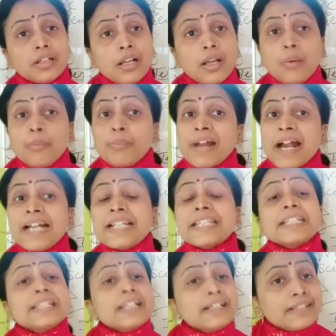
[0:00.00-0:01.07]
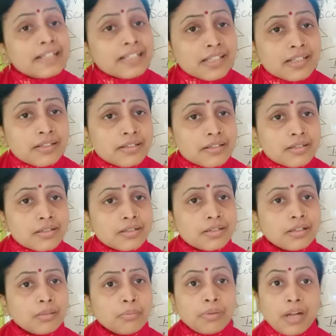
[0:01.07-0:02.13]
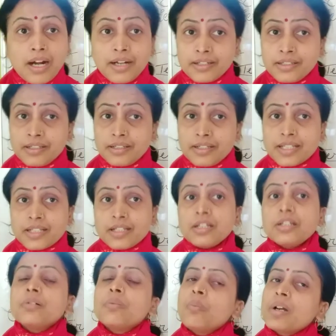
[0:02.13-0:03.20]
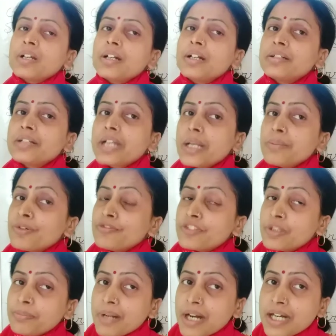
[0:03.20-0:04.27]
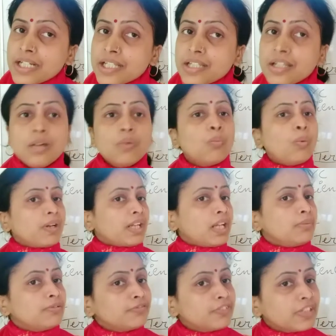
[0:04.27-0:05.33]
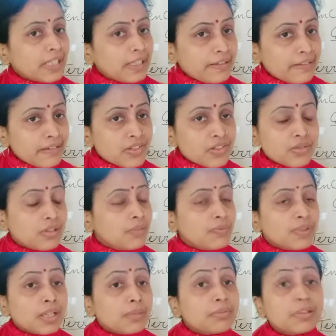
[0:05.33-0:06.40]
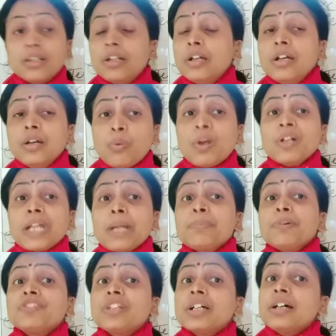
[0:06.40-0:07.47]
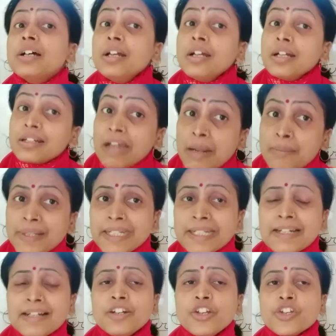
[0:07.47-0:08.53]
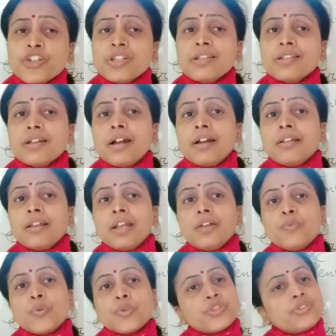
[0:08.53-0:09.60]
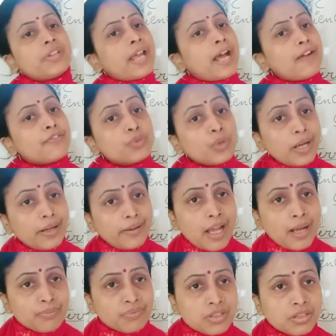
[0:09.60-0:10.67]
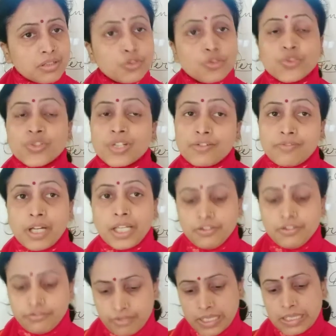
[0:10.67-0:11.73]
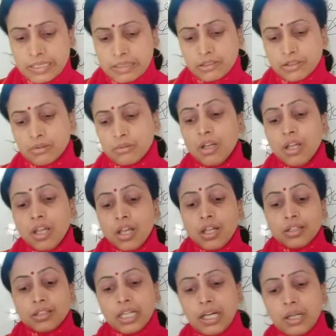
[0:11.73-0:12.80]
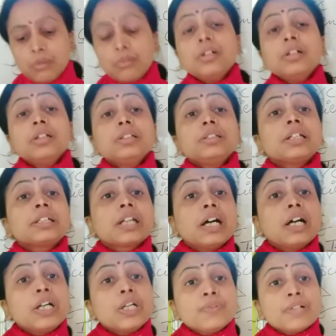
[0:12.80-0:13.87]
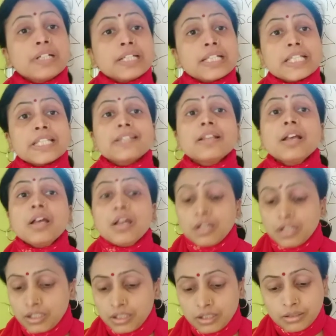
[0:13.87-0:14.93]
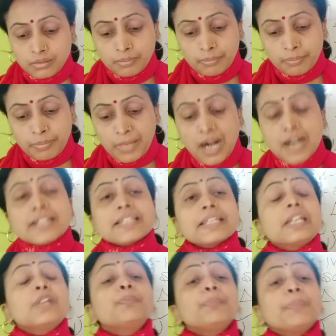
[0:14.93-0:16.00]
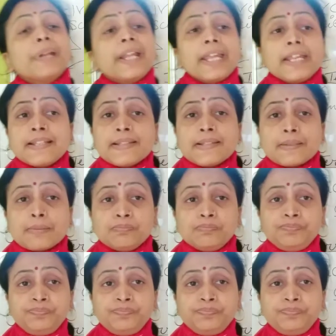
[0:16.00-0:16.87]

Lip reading: Plants in the desert. Plant in the desert. What are the type of the plants? What type of the characteristics? What type of the climatic conditions are there which they have to adapt to survive? Isn't it? No. Now the third one is plants in plains.